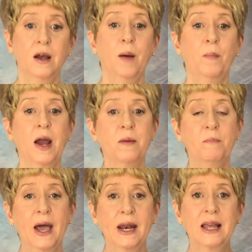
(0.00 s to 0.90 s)
By
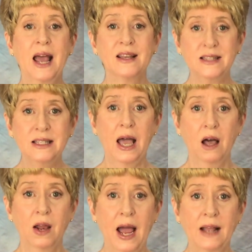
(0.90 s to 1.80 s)
embedding
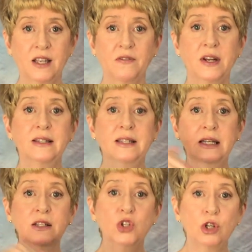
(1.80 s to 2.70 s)
SEL activities
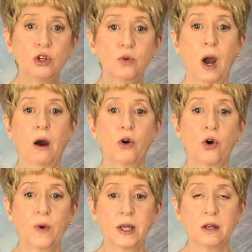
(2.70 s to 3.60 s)
into our
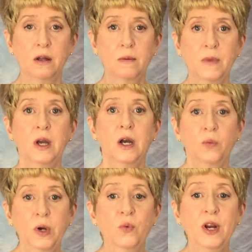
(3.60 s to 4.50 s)
curriculum,
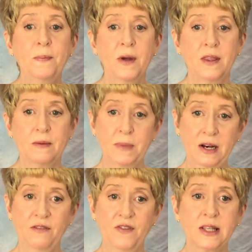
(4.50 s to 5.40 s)
we reap the
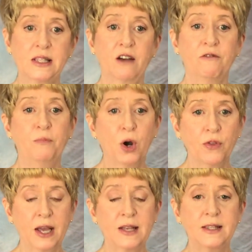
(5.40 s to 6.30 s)
benefits of
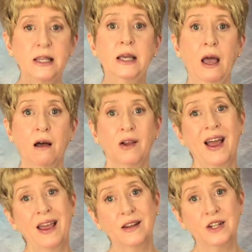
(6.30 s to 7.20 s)
both SEL
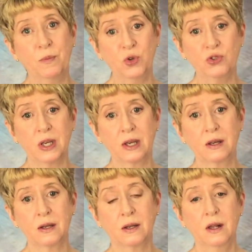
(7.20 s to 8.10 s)
and
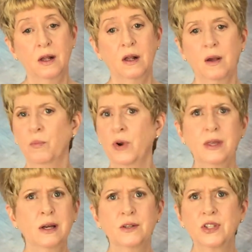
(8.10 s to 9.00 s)
music.
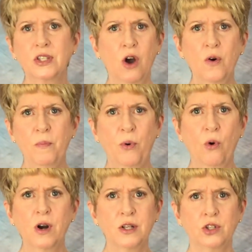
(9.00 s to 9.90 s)
Breathing is so
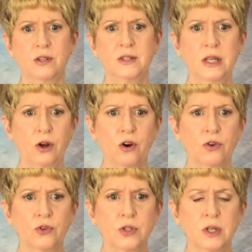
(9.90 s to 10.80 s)
important to
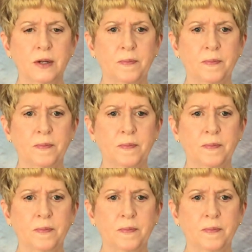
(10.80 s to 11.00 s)
singers.